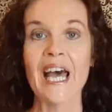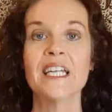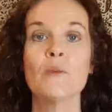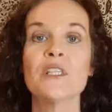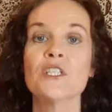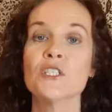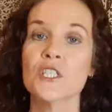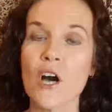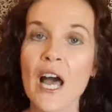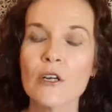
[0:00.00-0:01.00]
Now, when the
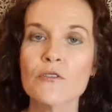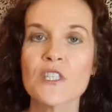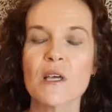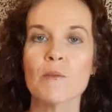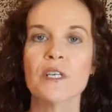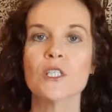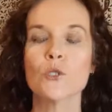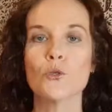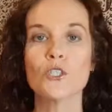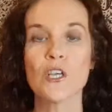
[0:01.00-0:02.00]
desire of something is
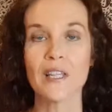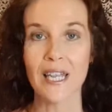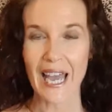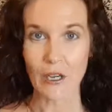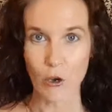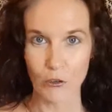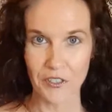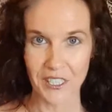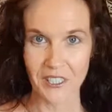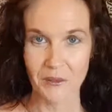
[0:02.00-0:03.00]
also the lack of
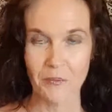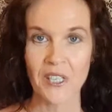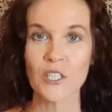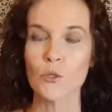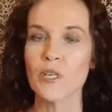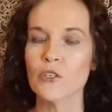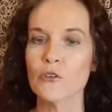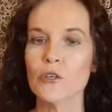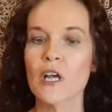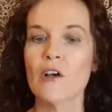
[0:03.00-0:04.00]
it. So when
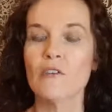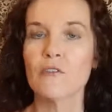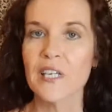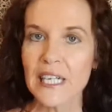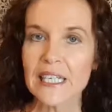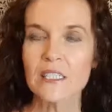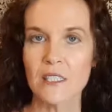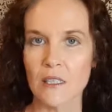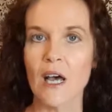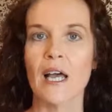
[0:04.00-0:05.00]
you're feeling
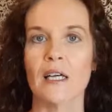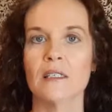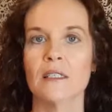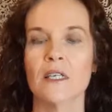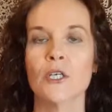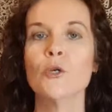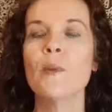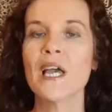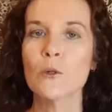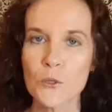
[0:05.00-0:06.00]
desire, you
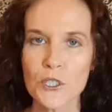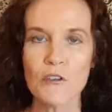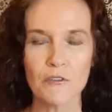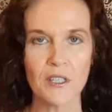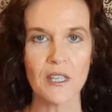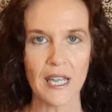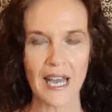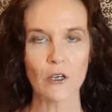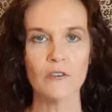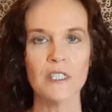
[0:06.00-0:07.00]
may also feel the
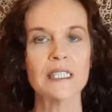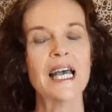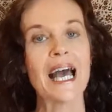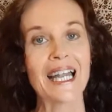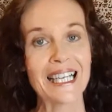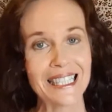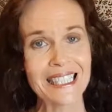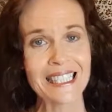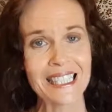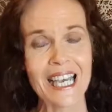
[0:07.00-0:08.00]
lack of it, and at
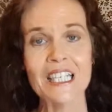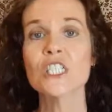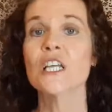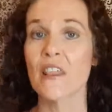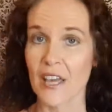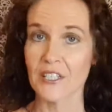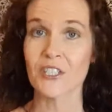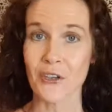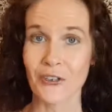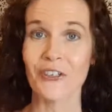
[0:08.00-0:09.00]
this stage, that's
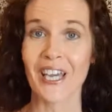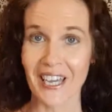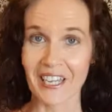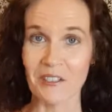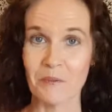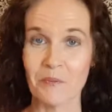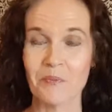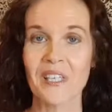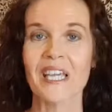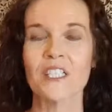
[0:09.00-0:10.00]
okay.
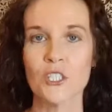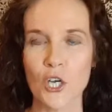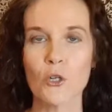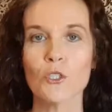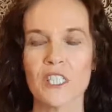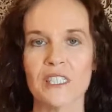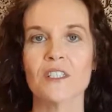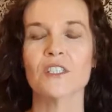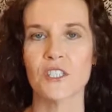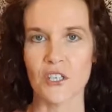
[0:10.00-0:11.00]
Indulge in
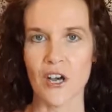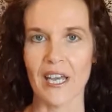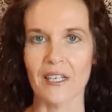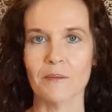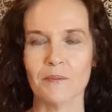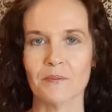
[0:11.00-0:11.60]
the desire.